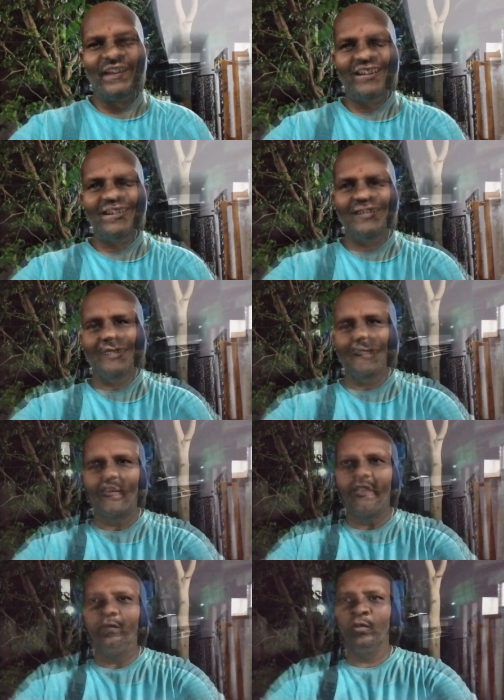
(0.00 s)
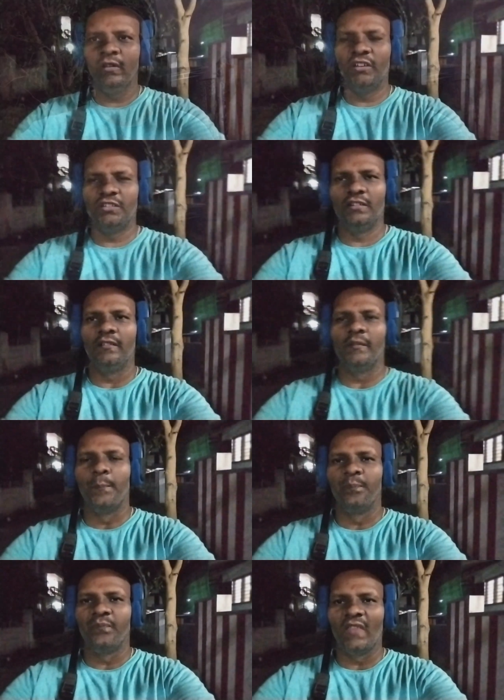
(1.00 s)
Out of the 5 locations,
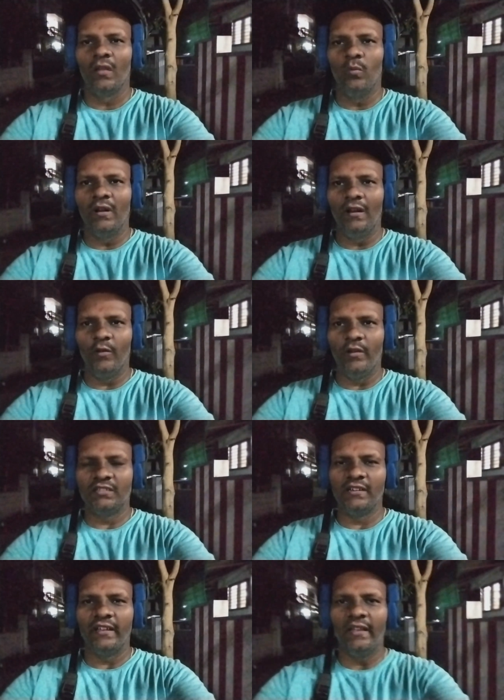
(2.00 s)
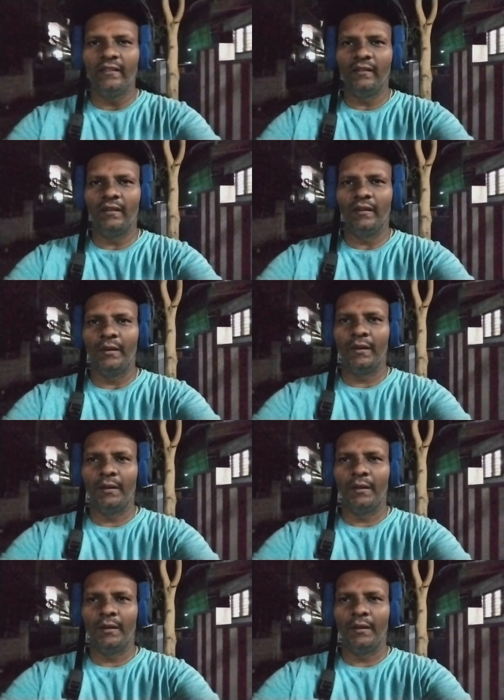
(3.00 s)
one location has an